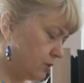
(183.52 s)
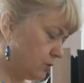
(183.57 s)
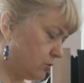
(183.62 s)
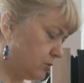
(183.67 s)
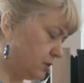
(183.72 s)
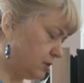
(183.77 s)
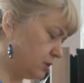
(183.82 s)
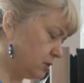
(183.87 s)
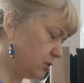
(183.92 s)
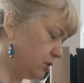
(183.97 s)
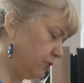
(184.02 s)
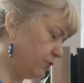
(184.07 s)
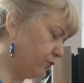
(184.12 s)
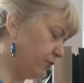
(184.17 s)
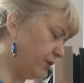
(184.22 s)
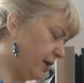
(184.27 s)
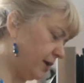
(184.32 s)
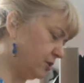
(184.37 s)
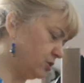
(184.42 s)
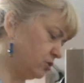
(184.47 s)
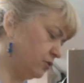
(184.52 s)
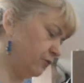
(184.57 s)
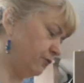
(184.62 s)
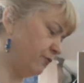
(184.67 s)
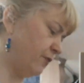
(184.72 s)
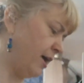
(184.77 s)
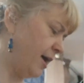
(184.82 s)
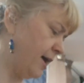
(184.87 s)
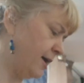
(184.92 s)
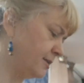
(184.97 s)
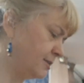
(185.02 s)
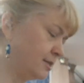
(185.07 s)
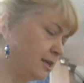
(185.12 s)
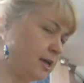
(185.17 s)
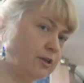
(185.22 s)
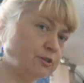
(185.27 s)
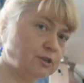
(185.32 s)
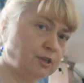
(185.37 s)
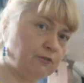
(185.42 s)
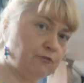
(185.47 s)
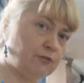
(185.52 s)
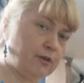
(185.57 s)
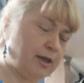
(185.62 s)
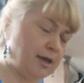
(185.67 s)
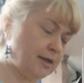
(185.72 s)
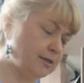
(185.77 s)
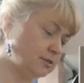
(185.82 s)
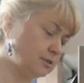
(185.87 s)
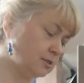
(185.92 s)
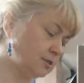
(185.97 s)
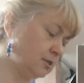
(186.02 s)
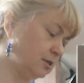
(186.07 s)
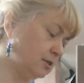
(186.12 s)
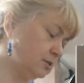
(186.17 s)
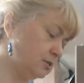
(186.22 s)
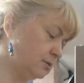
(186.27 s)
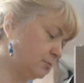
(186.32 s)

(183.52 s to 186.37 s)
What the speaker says: So this is good for extra fats, healthy fats.